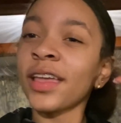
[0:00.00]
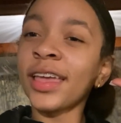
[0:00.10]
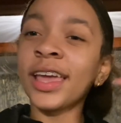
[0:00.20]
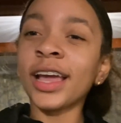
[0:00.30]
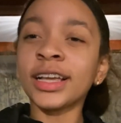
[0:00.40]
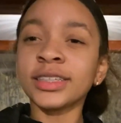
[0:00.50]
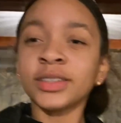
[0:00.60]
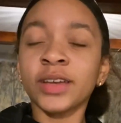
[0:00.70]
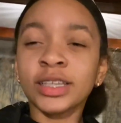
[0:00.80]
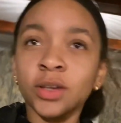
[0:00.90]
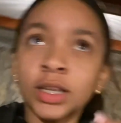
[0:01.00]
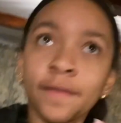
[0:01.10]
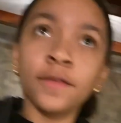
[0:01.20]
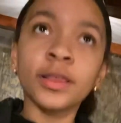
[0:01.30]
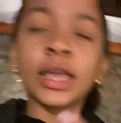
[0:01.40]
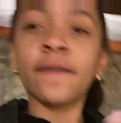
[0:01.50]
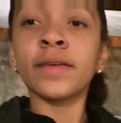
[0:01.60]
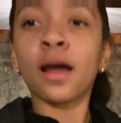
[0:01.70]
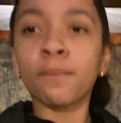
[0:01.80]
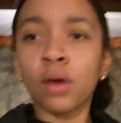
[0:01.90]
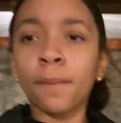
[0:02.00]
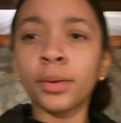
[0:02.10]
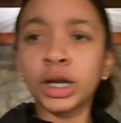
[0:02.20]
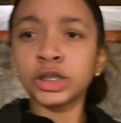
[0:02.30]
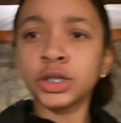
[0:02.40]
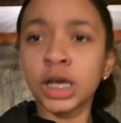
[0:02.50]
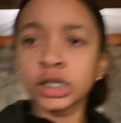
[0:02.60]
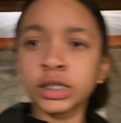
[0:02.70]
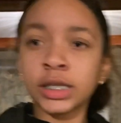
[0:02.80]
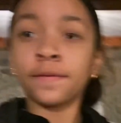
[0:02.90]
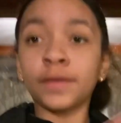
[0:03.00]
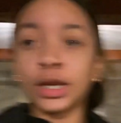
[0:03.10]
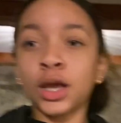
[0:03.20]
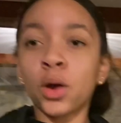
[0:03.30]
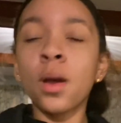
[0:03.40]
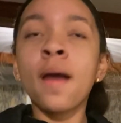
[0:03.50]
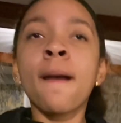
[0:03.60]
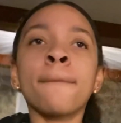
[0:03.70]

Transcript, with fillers: Hey guys, okay, so I never really gave like a proper introduction to the video,